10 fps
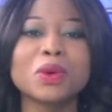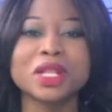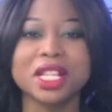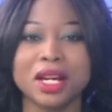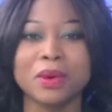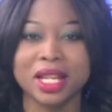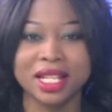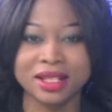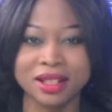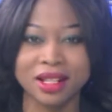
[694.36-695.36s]
who would hear what
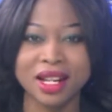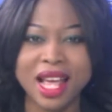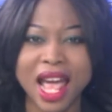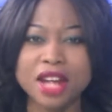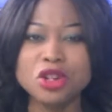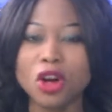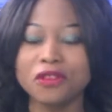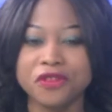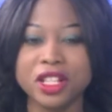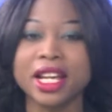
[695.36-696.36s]
he's done and
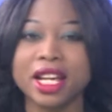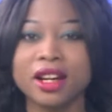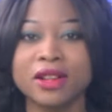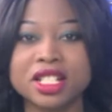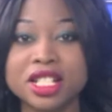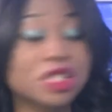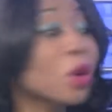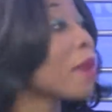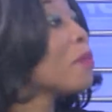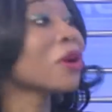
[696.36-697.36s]
not feel encouraged. There's
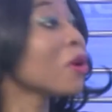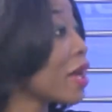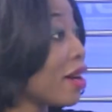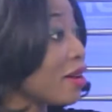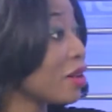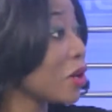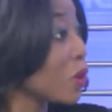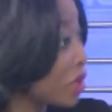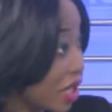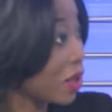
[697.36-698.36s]
no employer
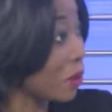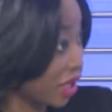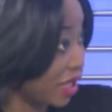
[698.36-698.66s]
who would hear what